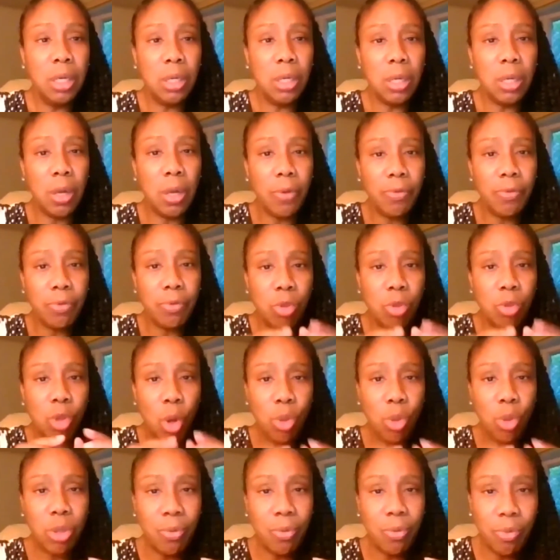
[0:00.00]
you know,
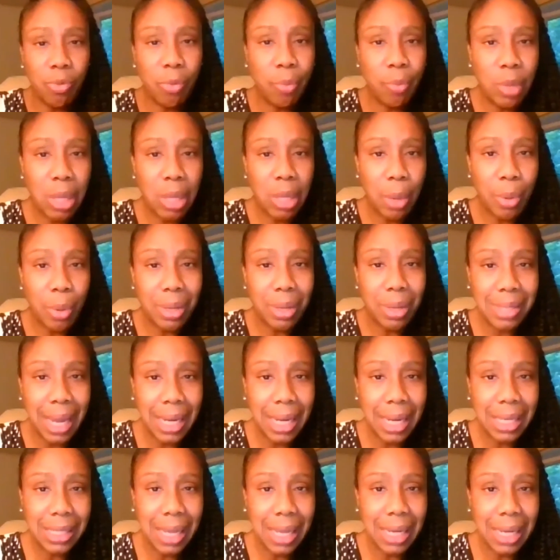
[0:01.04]
know them from when they were a
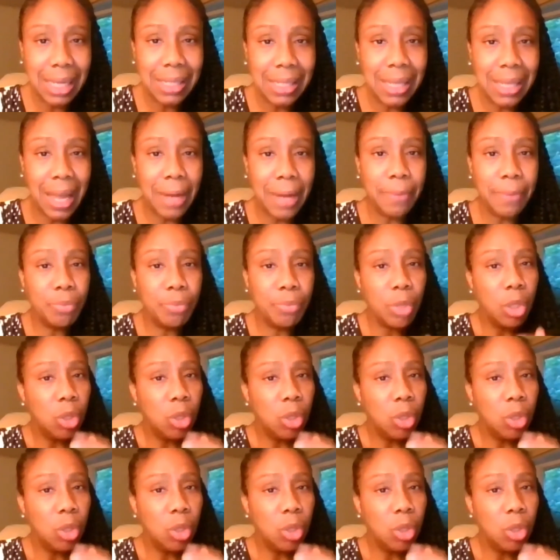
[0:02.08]
tiny, tiny tot,